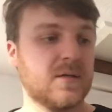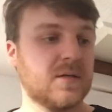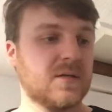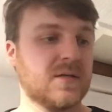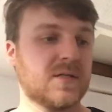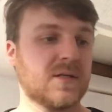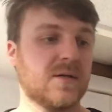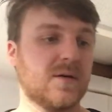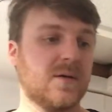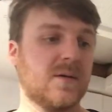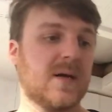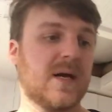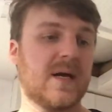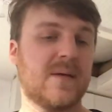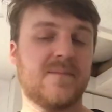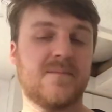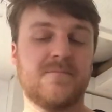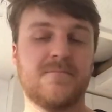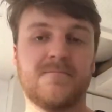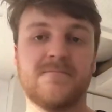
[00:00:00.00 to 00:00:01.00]

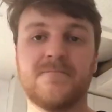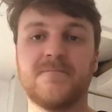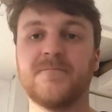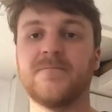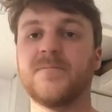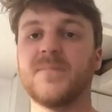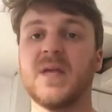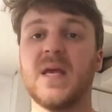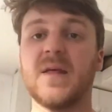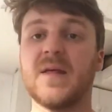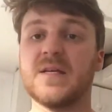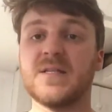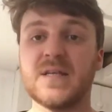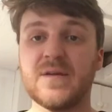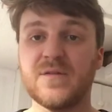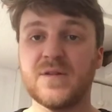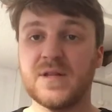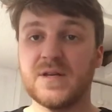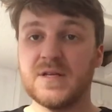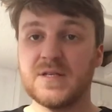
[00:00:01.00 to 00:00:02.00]
So, yeah, that's
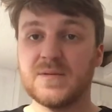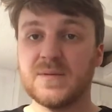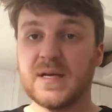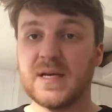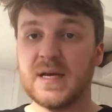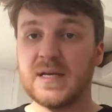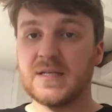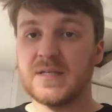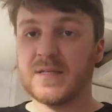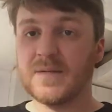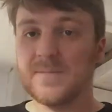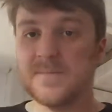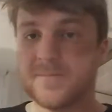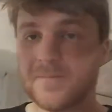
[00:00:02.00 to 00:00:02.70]
everything this week, guys.